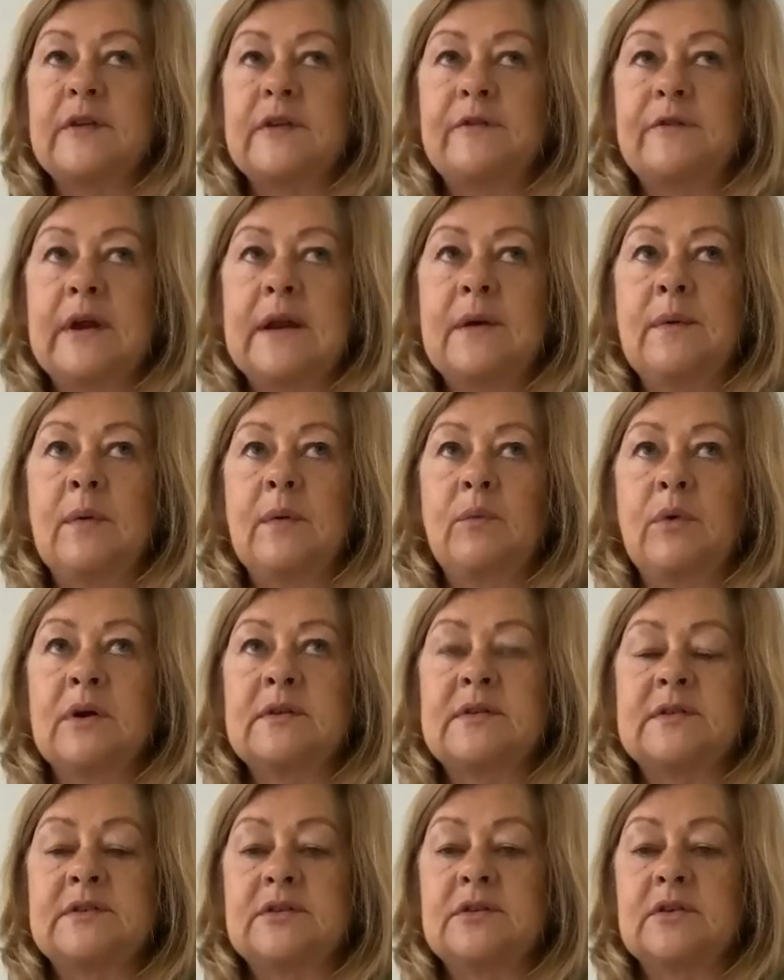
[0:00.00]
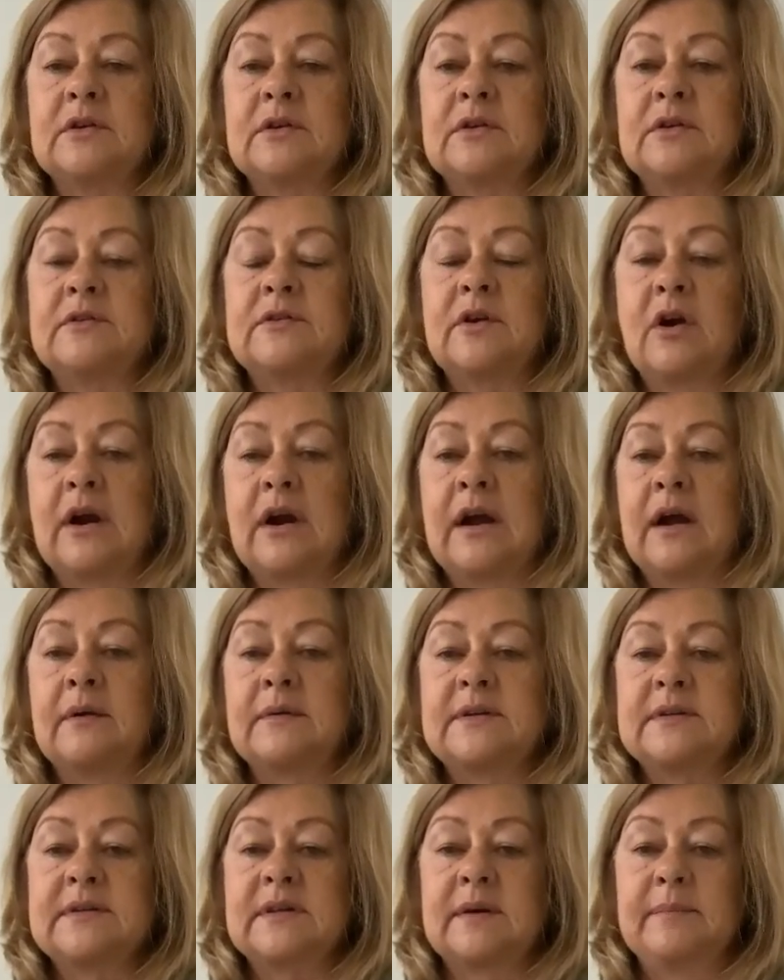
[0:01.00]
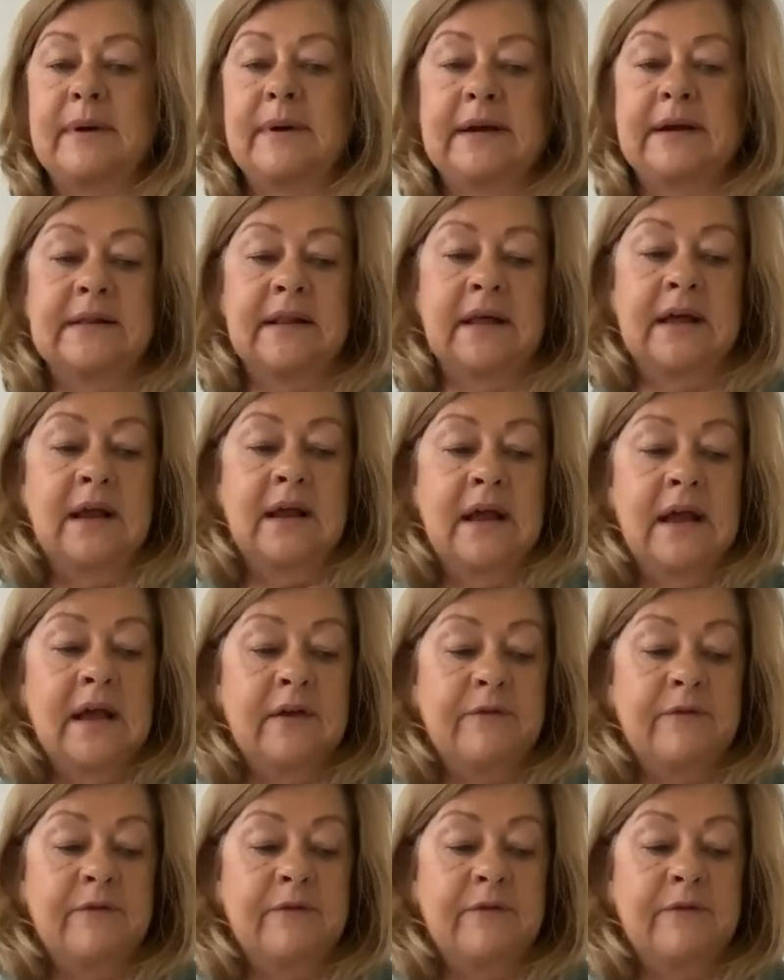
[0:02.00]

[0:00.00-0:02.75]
if anyone wants to, sorry, I'm just going to butt in there.